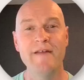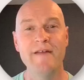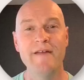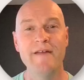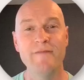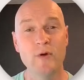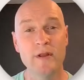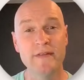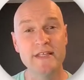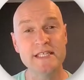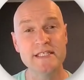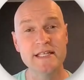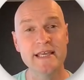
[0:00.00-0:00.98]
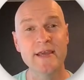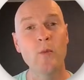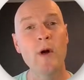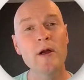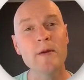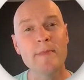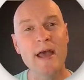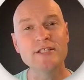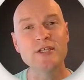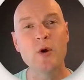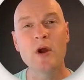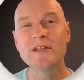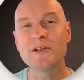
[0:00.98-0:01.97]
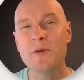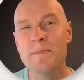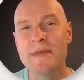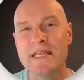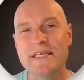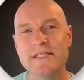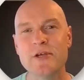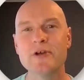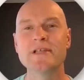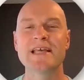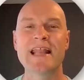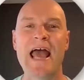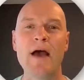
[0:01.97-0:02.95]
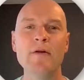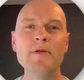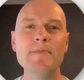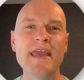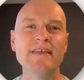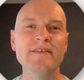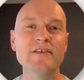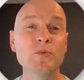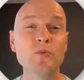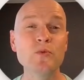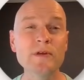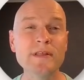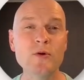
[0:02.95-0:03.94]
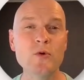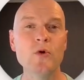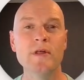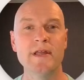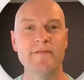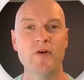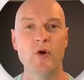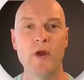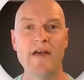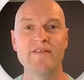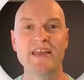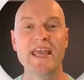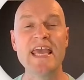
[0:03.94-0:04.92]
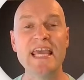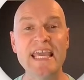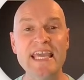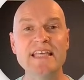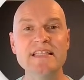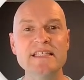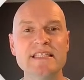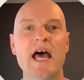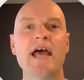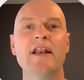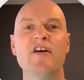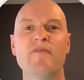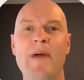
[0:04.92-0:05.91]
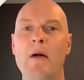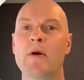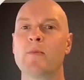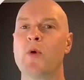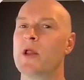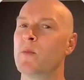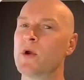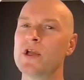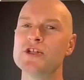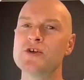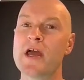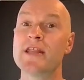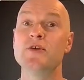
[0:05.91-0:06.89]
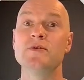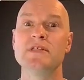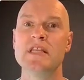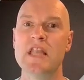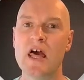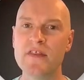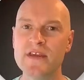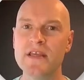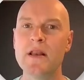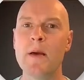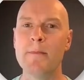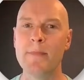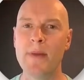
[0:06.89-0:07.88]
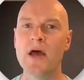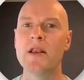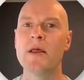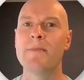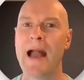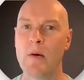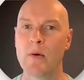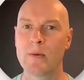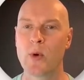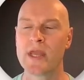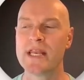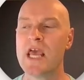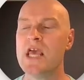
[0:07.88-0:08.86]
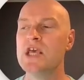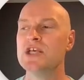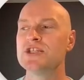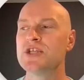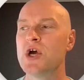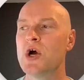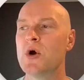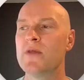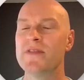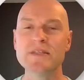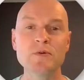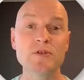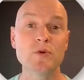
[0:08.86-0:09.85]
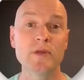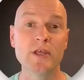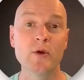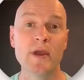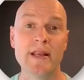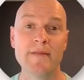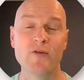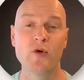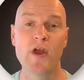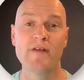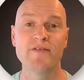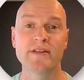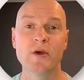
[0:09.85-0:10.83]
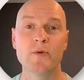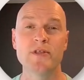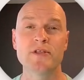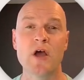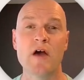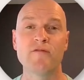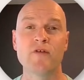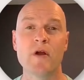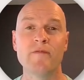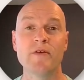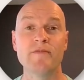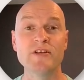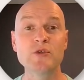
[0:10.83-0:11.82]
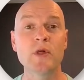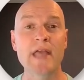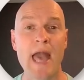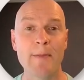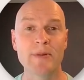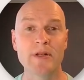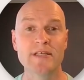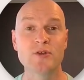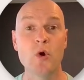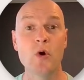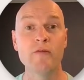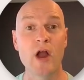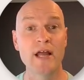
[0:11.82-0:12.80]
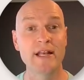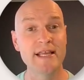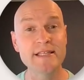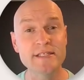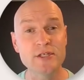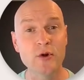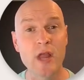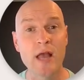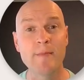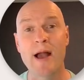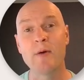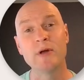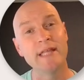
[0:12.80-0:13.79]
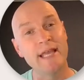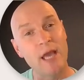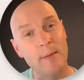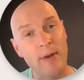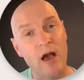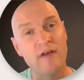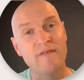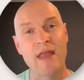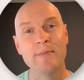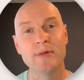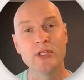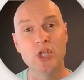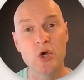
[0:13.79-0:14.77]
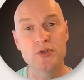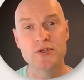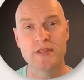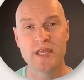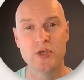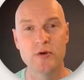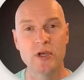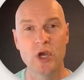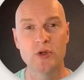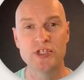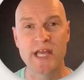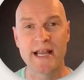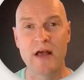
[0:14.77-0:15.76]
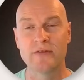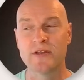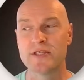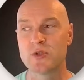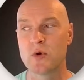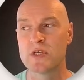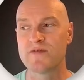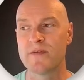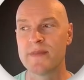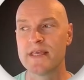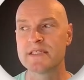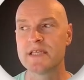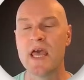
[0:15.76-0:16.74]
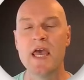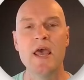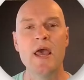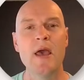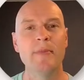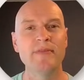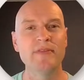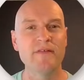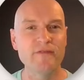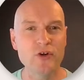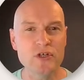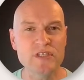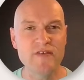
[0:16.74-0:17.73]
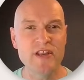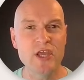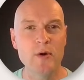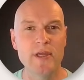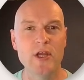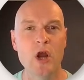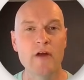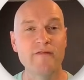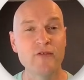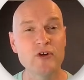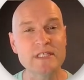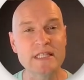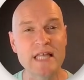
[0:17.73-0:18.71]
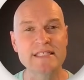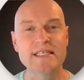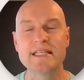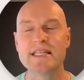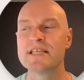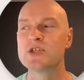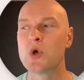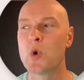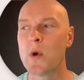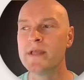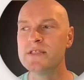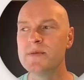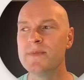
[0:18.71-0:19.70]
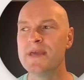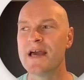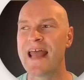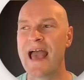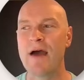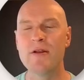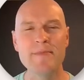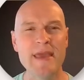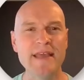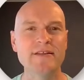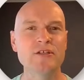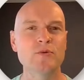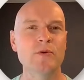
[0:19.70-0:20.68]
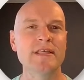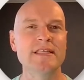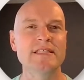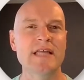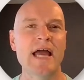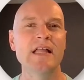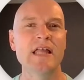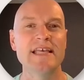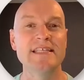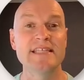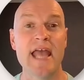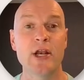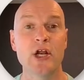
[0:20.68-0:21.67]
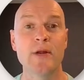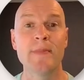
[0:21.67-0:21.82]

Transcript: Hi everyone, this is Nick and welcome back to our little mini series on how to make this really cool infographic inside of PowerPoint. We're gonna try to use nothing but PowerPoint. So this was a really great infographic that we saw from the Visual Capitalist over on Instagram. I will link above and below so that you can go check out the source from this. But the first video here, our first lesson is going to be on how to make this really stylized header.